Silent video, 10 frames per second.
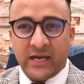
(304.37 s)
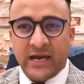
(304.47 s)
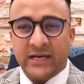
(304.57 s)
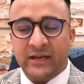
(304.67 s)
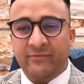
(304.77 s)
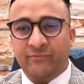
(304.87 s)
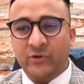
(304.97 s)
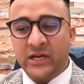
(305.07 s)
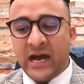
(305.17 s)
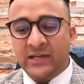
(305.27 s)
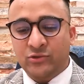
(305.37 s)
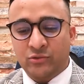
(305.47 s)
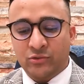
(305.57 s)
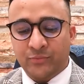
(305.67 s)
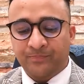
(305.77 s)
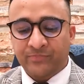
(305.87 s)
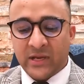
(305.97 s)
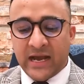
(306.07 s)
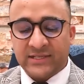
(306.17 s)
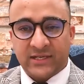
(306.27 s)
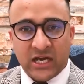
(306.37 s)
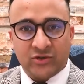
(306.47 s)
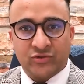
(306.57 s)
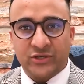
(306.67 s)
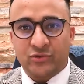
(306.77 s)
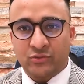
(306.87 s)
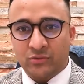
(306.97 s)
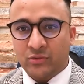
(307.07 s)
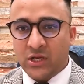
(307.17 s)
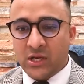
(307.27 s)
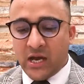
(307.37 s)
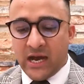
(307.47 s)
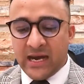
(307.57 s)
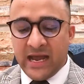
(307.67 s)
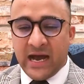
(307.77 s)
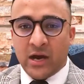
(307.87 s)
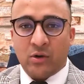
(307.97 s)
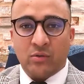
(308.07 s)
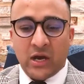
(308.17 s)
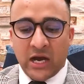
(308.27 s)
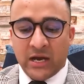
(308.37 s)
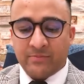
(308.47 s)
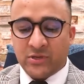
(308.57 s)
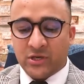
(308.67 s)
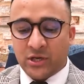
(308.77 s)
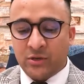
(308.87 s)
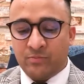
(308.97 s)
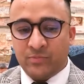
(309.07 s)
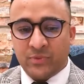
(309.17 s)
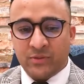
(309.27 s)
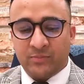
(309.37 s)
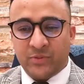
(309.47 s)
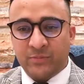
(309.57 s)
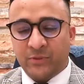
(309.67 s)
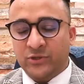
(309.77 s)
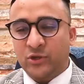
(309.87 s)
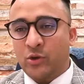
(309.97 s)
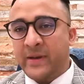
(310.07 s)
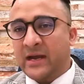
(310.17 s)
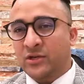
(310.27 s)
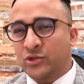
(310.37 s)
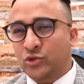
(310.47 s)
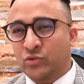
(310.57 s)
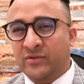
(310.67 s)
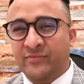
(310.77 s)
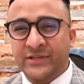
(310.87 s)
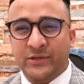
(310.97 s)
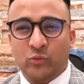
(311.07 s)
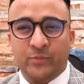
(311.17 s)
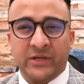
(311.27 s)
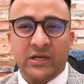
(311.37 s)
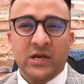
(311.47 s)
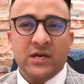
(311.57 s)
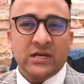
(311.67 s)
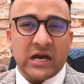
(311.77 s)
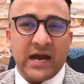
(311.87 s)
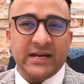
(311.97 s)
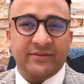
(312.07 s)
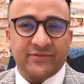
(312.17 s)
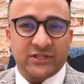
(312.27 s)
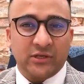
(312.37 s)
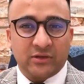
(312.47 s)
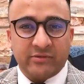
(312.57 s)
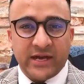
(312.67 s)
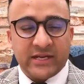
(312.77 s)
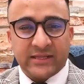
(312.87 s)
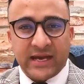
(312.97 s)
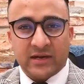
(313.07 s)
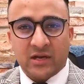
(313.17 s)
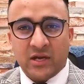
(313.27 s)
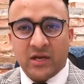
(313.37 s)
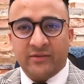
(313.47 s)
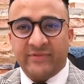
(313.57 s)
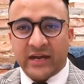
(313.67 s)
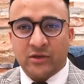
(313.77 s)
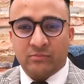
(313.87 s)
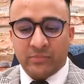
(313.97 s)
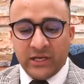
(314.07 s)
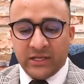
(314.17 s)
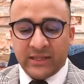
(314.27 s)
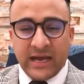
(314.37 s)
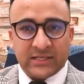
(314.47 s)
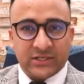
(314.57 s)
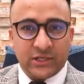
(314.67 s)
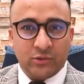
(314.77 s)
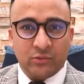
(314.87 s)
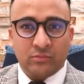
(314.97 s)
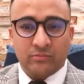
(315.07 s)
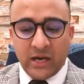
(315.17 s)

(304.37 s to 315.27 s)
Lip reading: And if we are to, as a country, to allow people to go back on a student visa, will be kind of still creating that vacuum in that skill